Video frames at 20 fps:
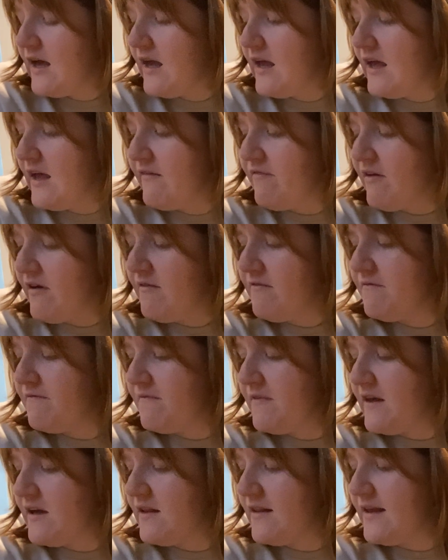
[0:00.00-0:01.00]
if I'm
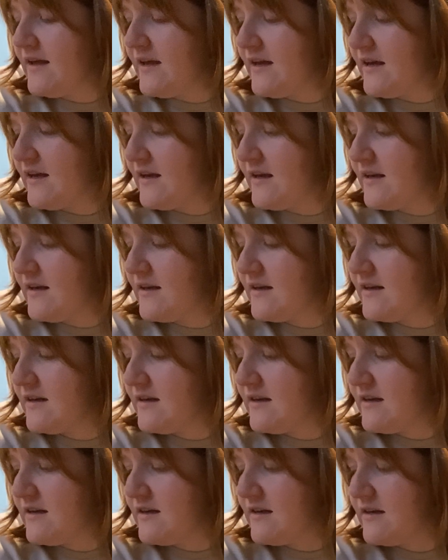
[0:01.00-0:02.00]
feeling
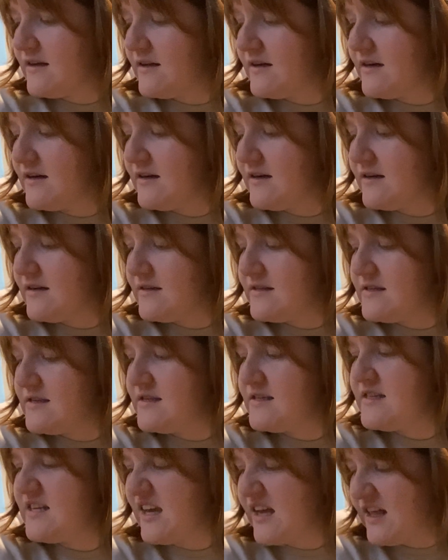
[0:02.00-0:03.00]

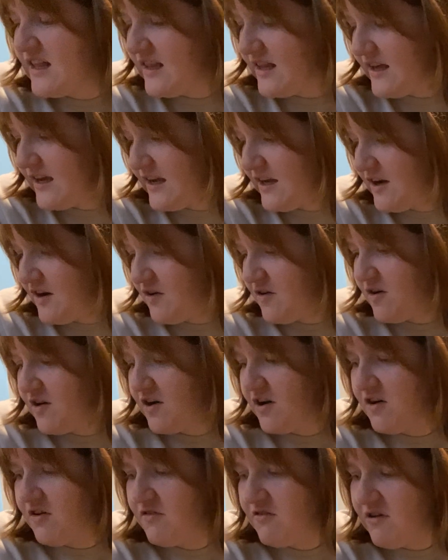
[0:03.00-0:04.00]
sickly or
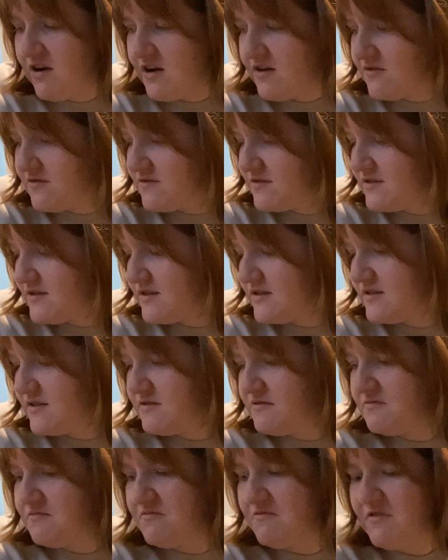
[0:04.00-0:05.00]
gross,
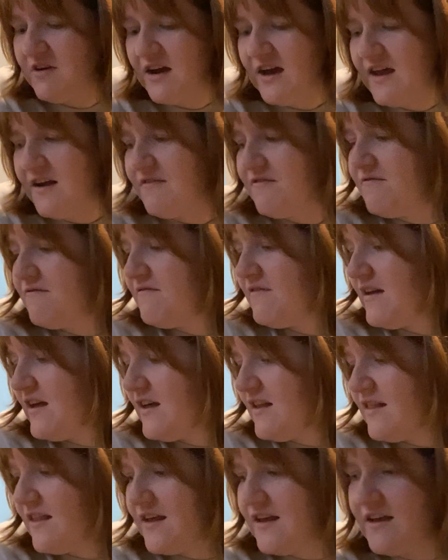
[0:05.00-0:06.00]
what kind of
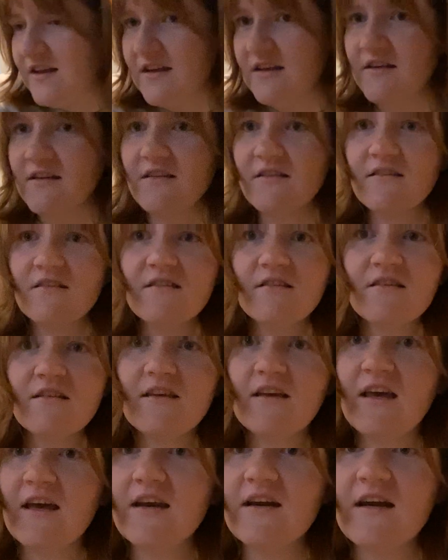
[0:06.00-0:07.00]
feeling
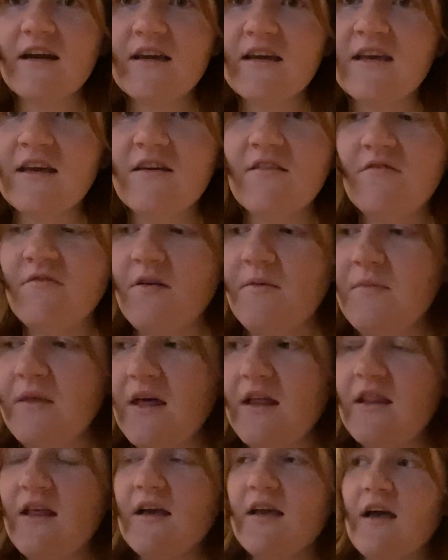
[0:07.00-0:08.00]
can I get from
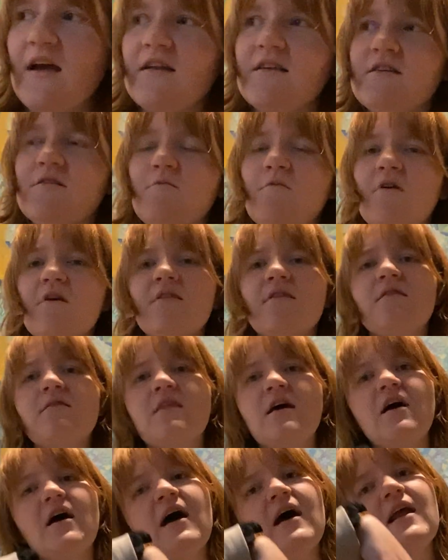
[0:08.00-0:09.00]
that? Like, I did one
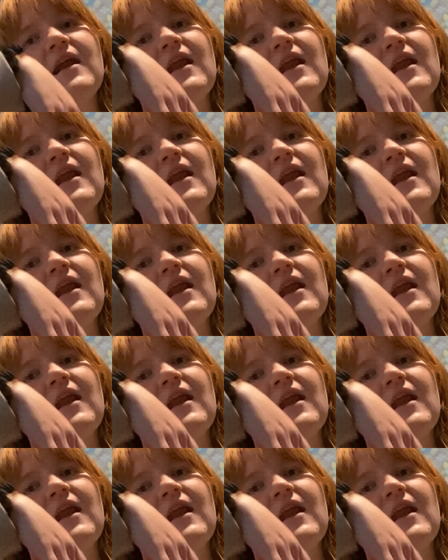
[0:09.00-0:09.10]
that had